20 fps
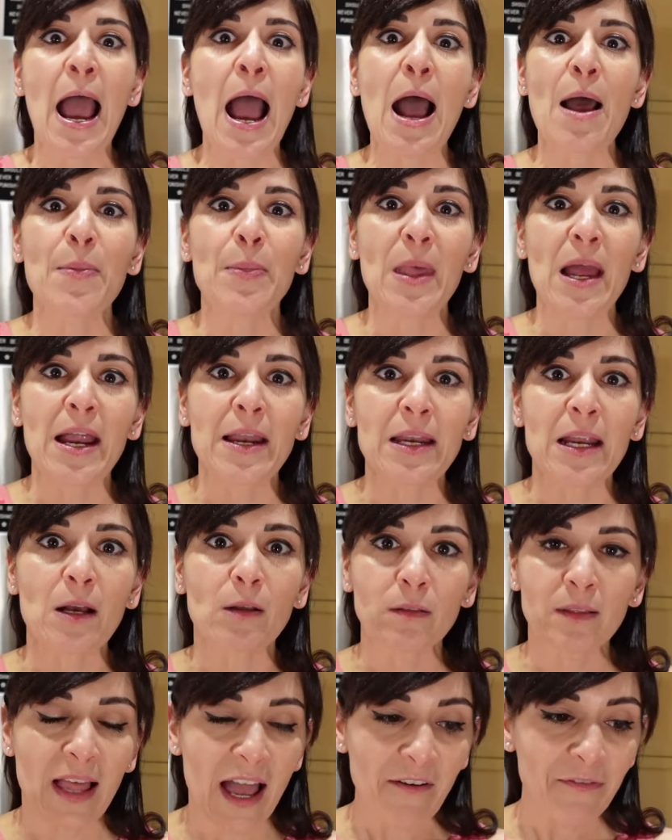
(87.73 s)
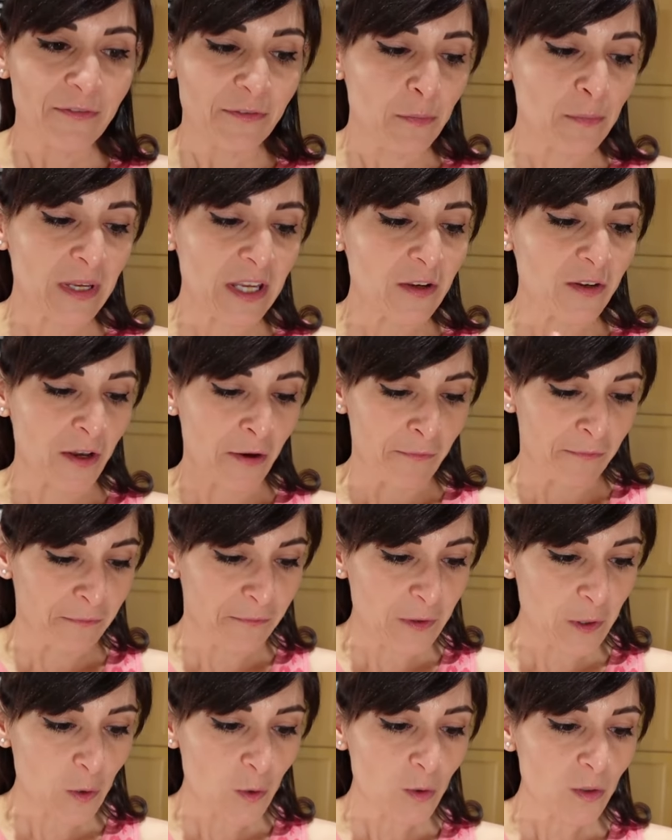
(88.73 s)
and then left me
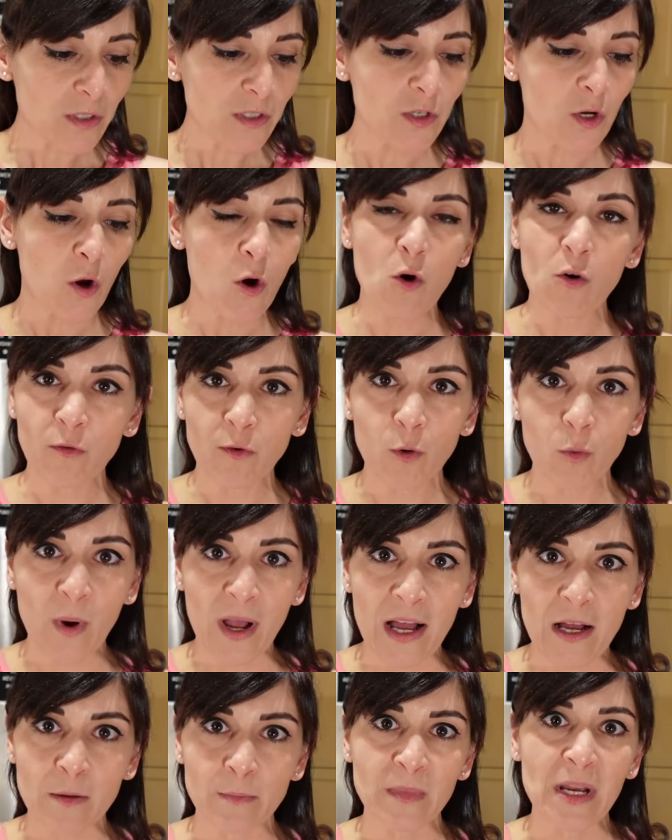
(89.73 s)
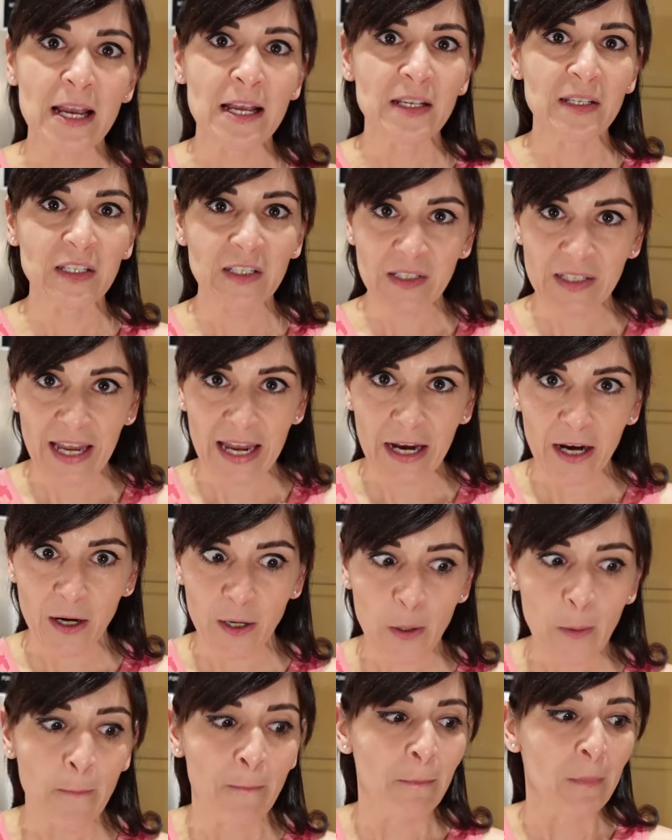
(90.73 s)
confused, overwhelmed,
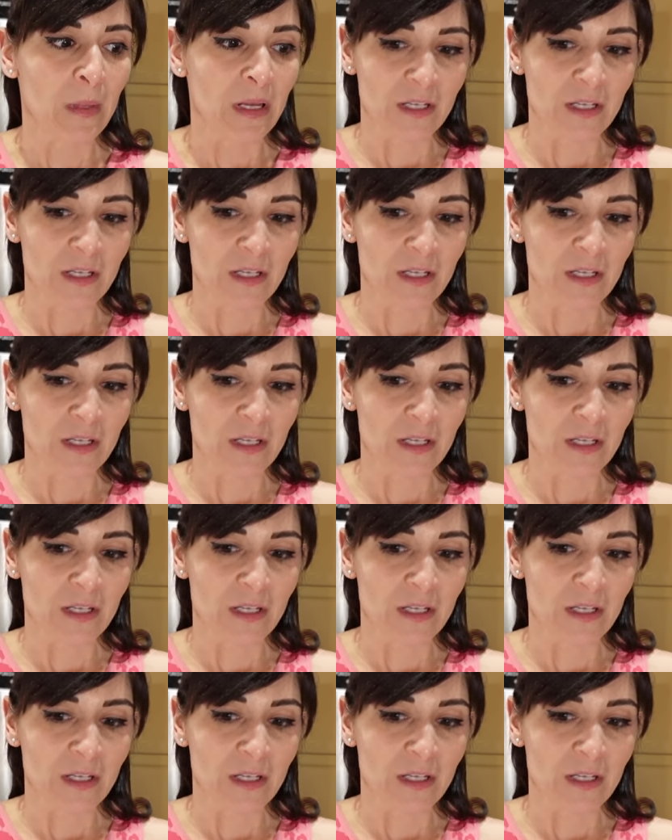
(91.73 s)
scared,